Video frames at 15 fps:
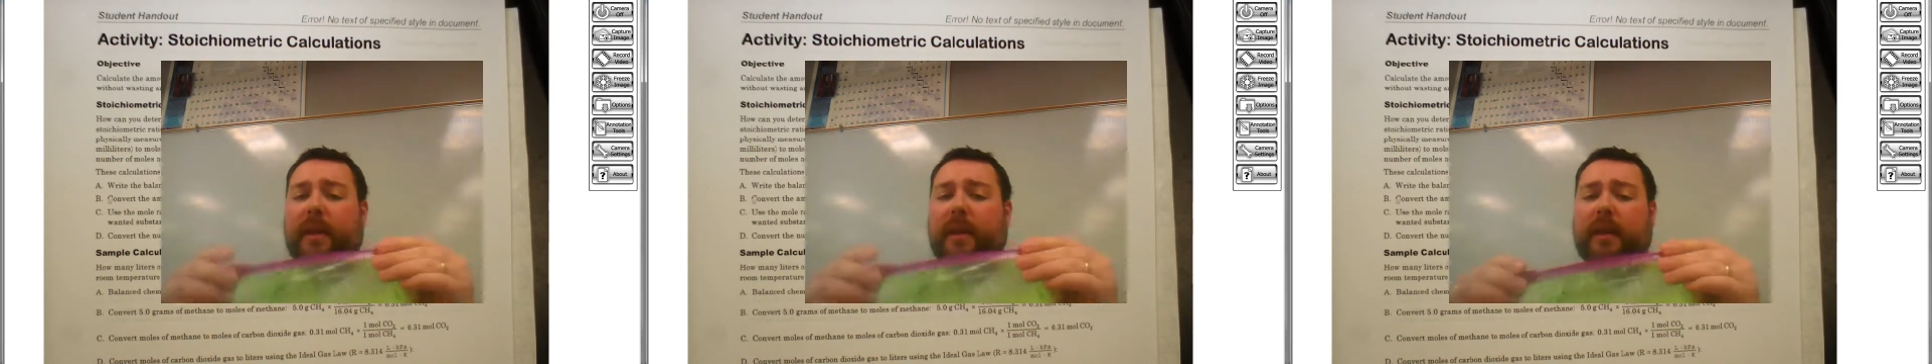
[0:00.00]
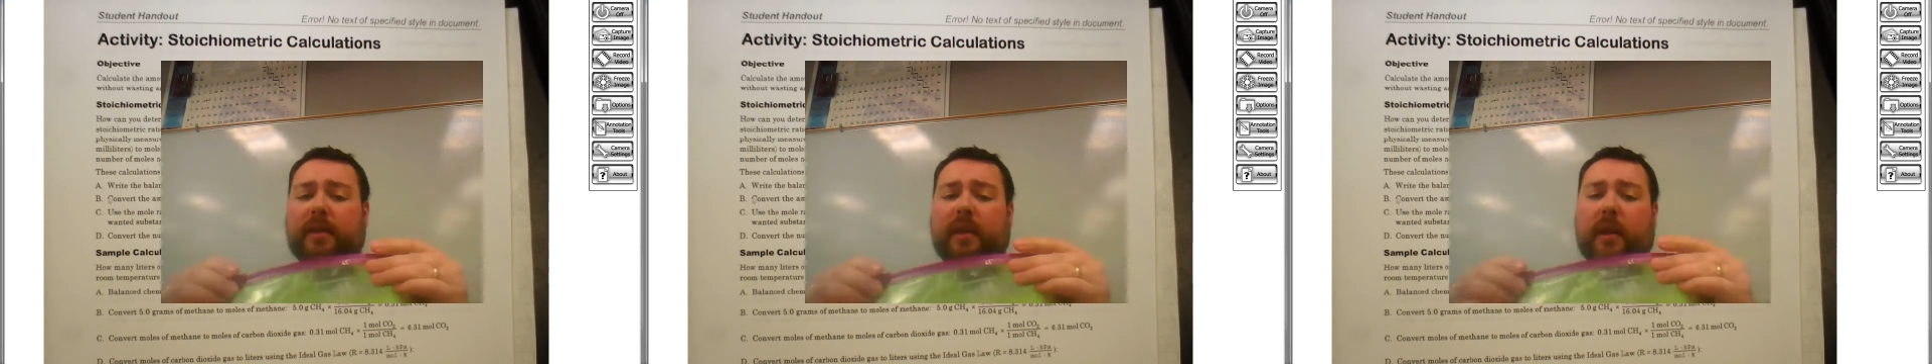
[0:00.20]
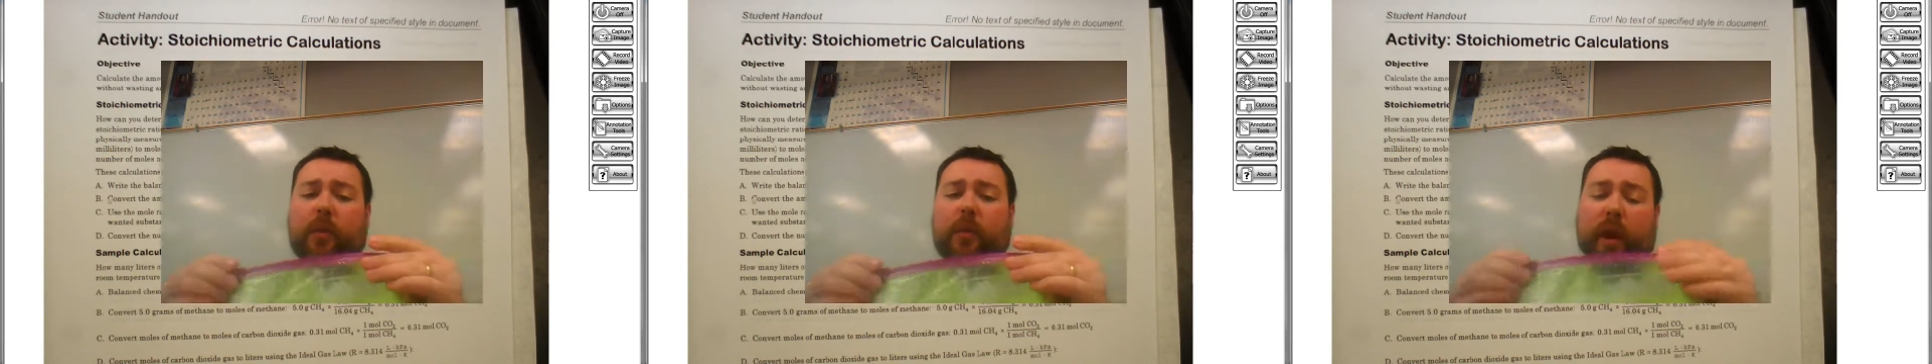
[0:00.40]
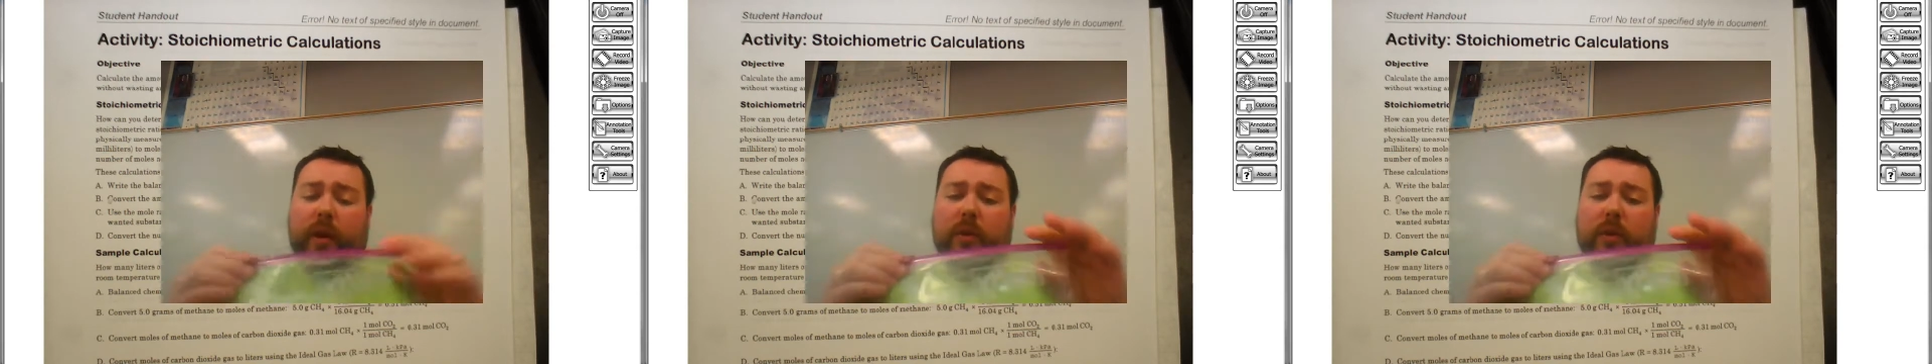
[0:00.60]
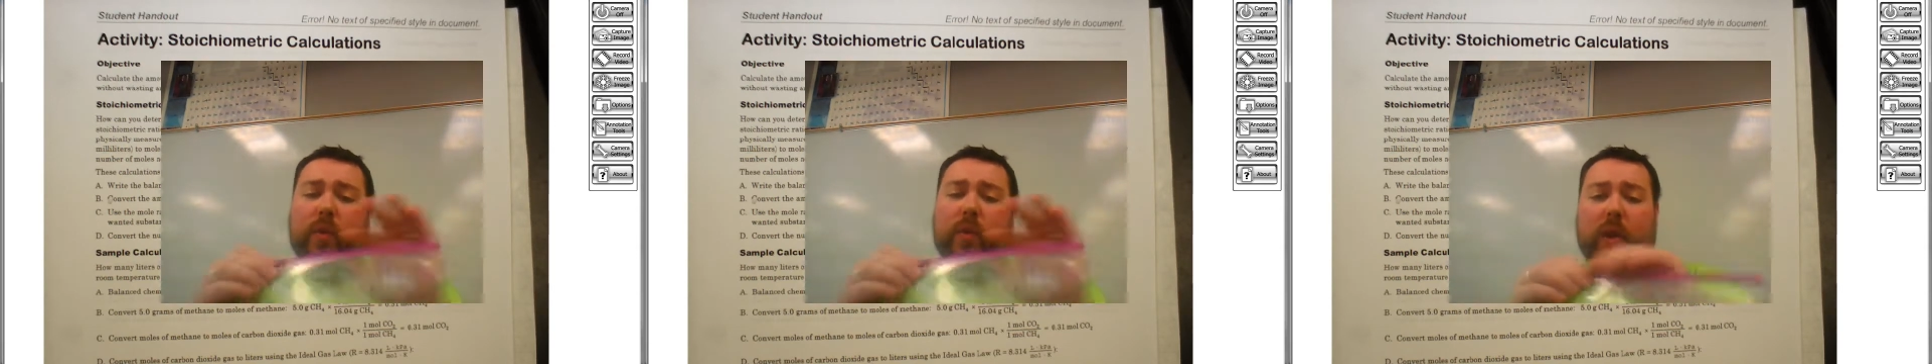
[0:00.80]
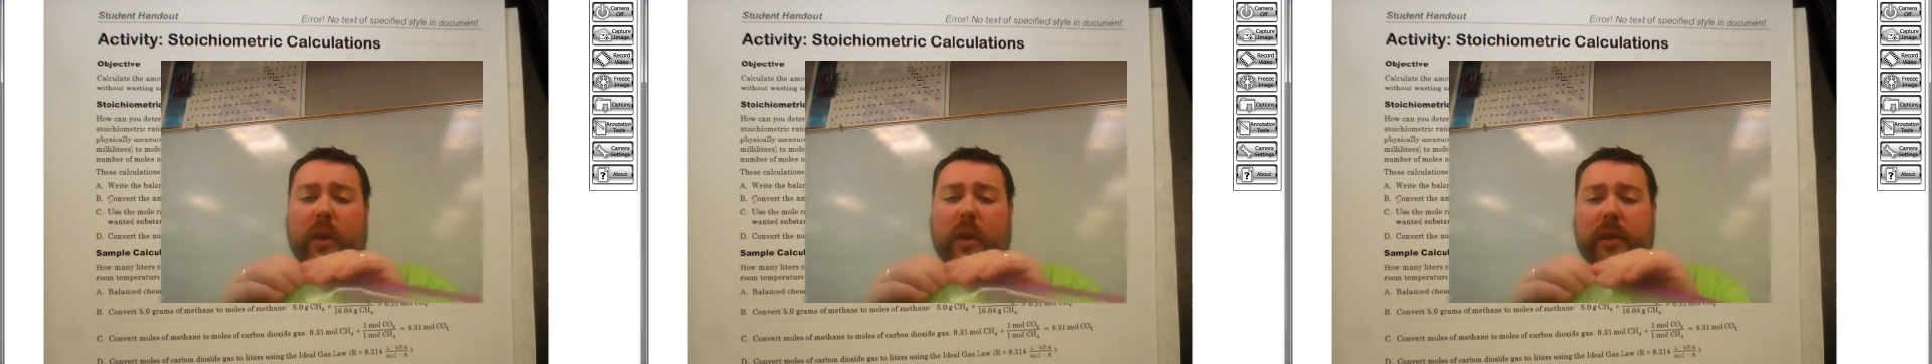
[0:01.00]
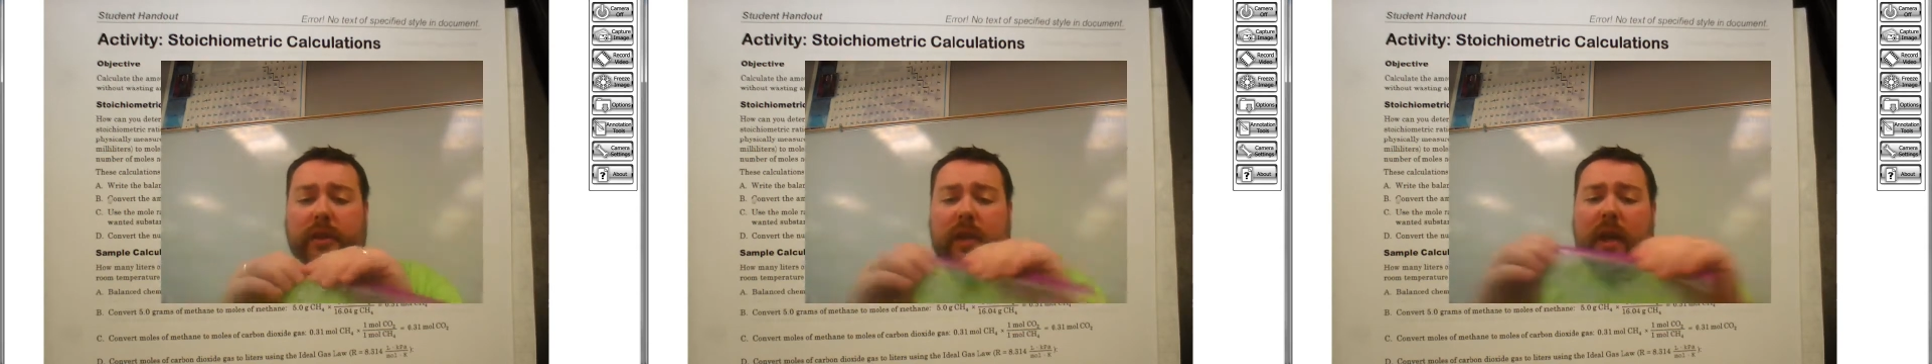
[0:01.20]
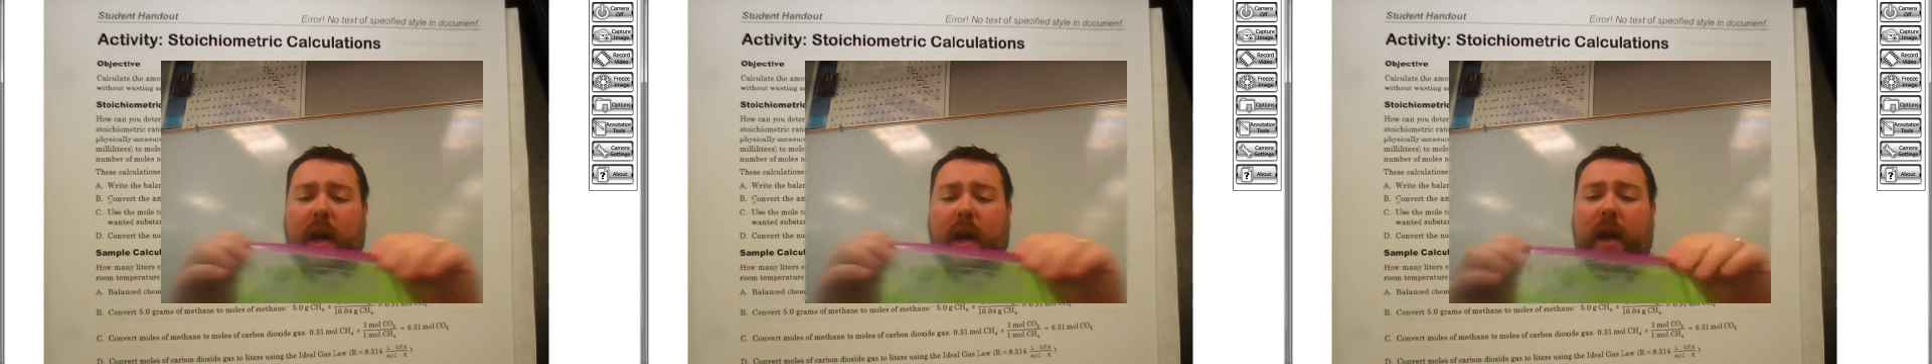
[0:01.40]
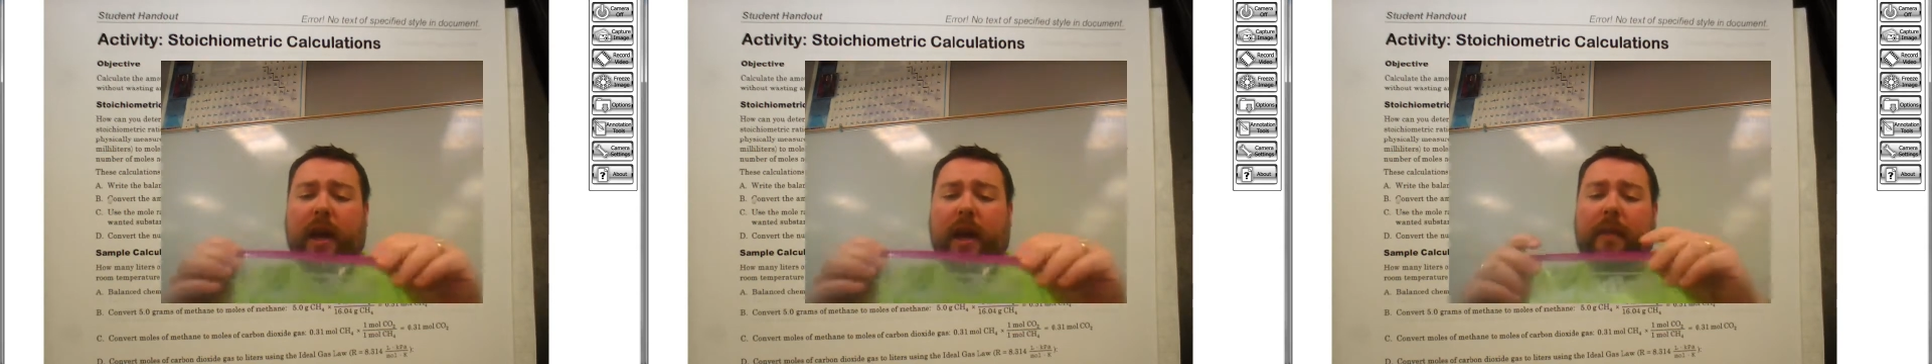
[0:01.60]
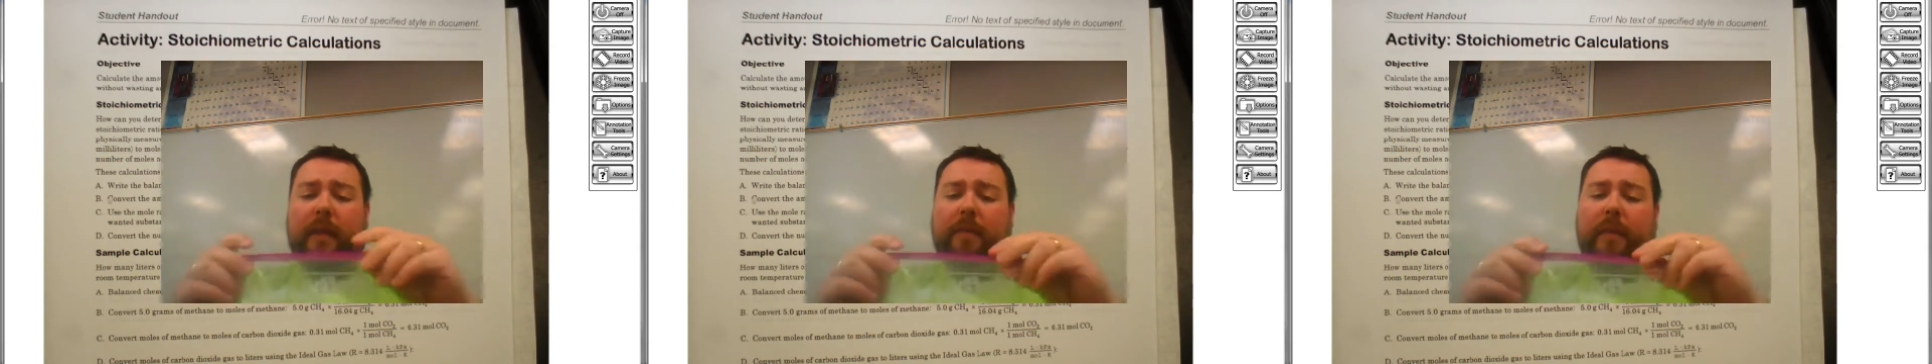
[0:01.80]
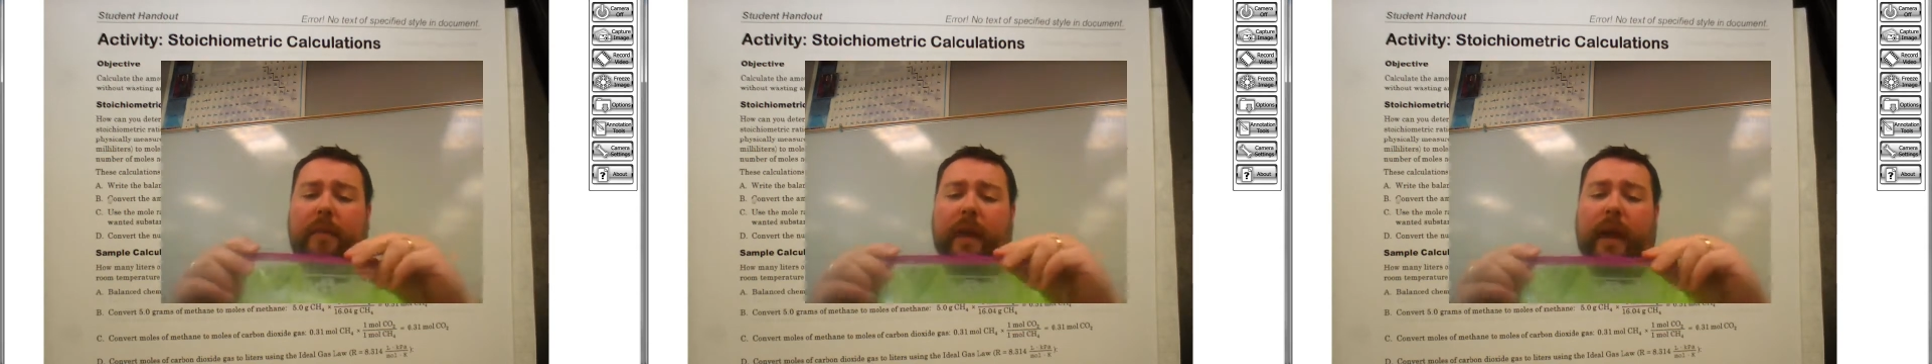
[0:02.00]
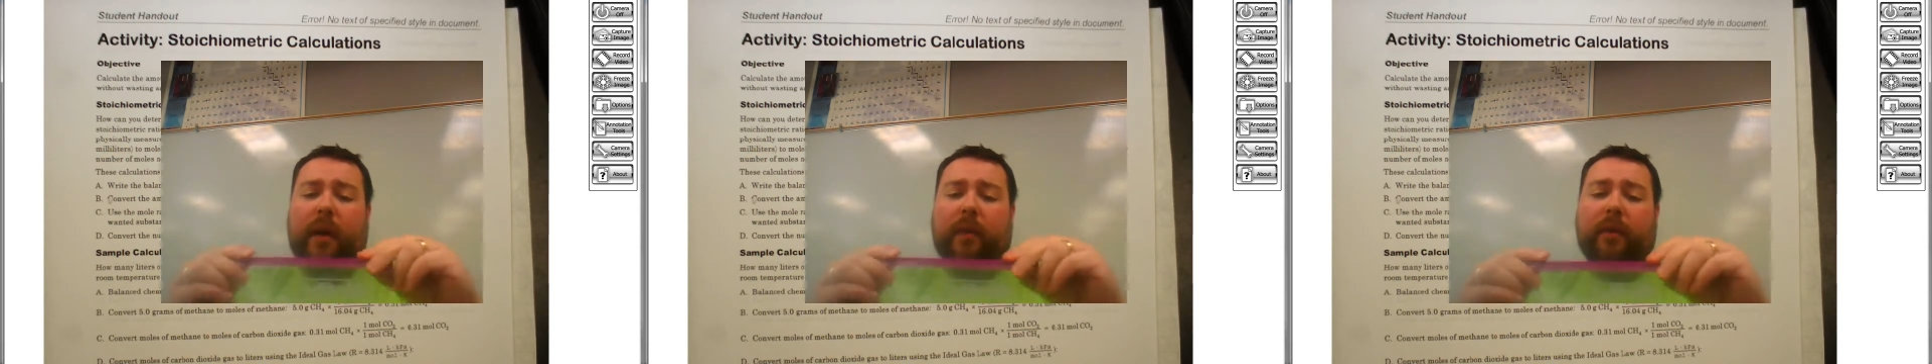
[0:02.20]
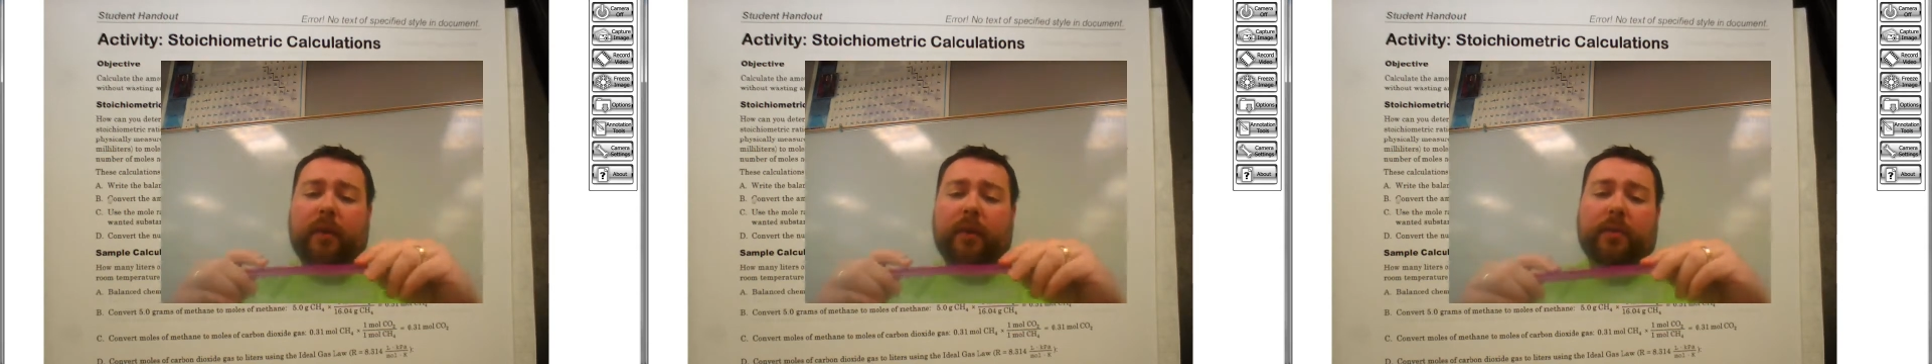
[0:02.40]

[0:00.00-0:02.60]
It's 1 quart. However,